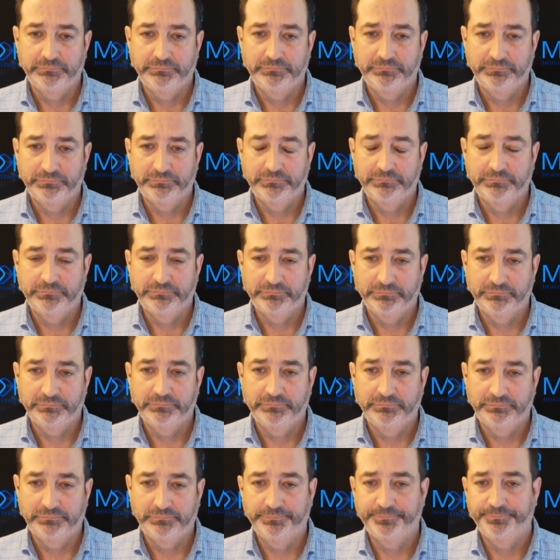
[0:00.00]

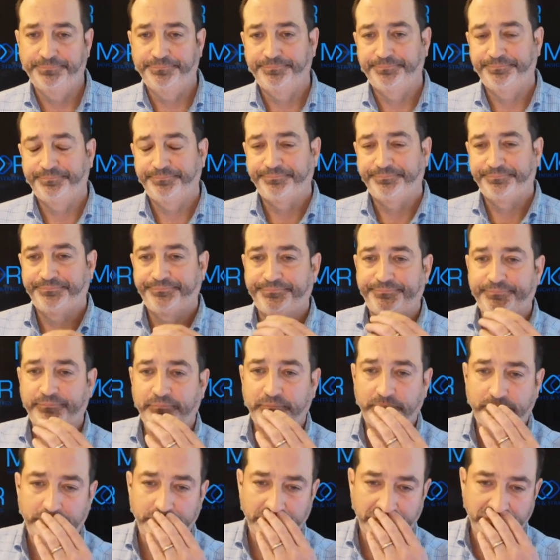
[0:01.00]

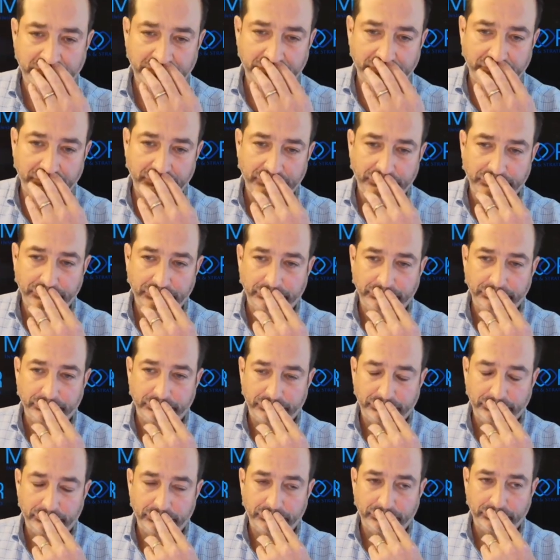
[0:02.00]

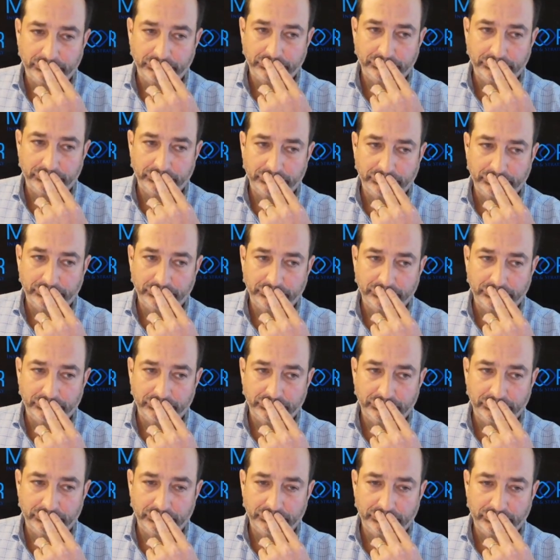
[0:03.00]

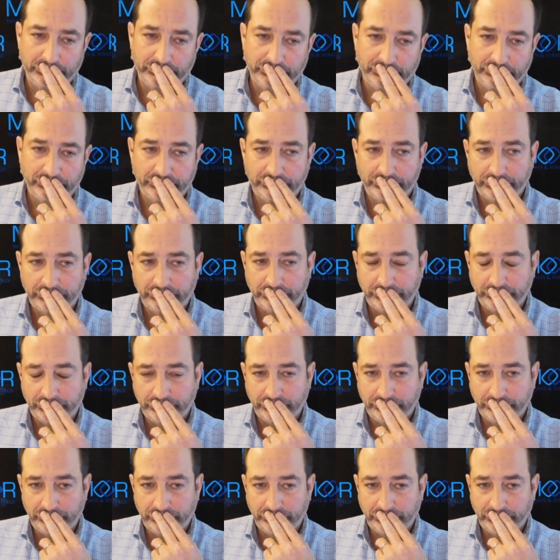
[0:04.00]

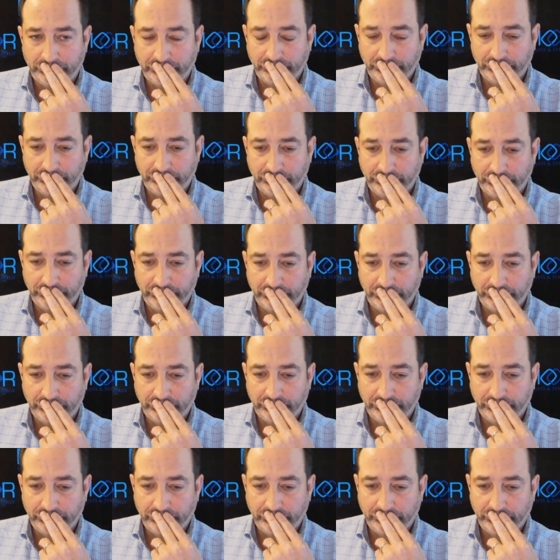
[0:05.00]

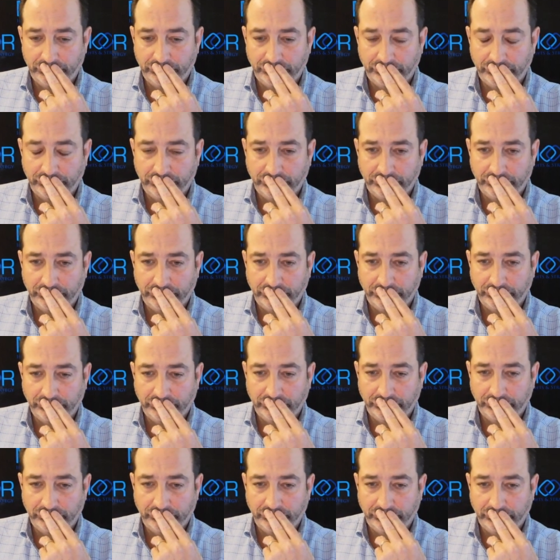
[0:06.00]

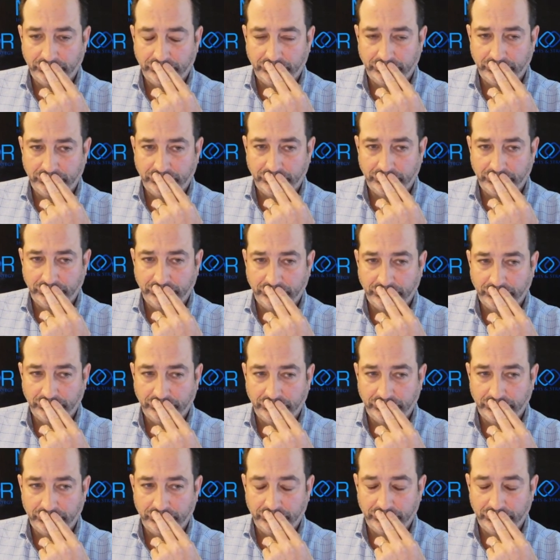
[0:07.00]
This person isn't speaking.